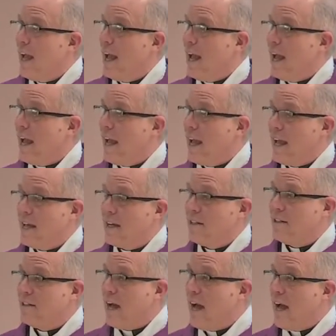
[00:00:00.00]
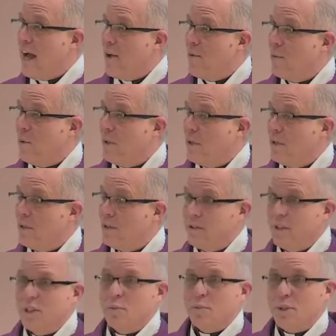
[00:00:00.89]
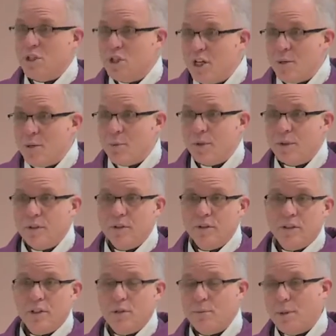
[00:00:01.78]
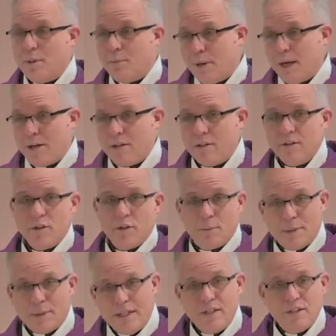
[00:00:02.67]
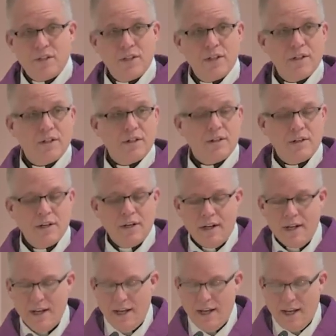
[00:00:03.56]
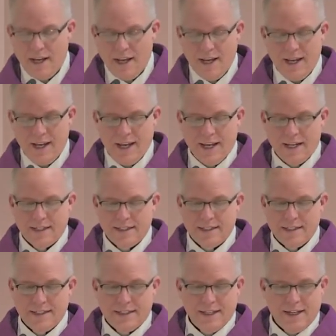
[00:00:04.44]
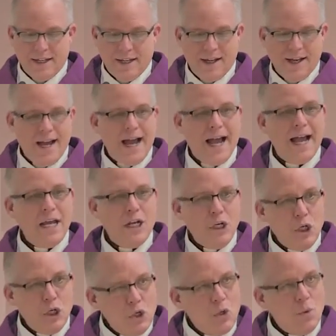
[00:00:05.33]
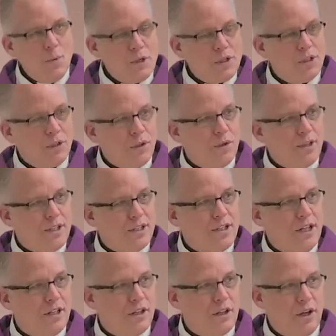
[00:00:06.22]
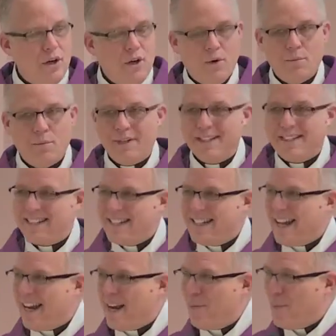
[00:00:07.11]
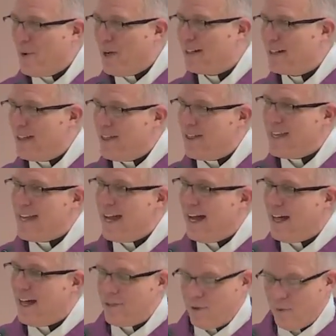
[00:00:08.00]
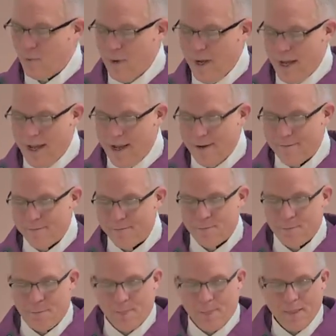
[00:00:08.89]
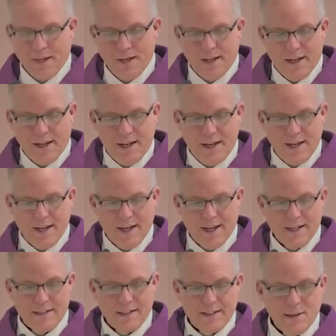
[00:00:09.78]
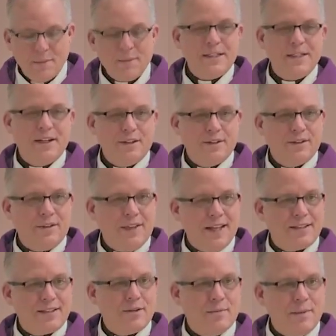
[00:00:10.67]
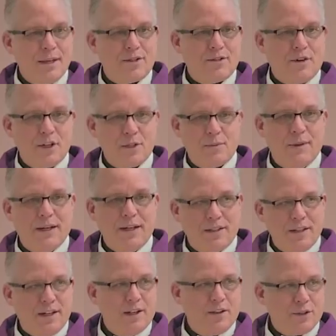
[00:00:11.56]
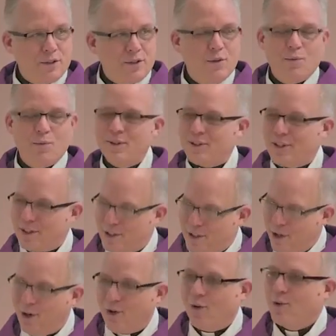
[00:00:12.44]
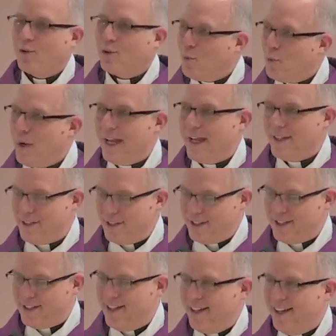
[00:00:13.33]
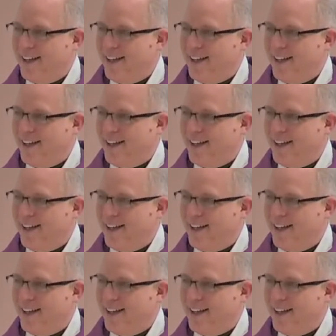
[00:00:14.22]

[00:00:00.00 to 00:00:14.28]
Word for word: and I will, it'll be cheaper, it'll be better, it'll be easier. And uh, I knew where the Lord had said to go, but instead I went the other way. And let me tell you, that semester I spent at that other school was a total waste.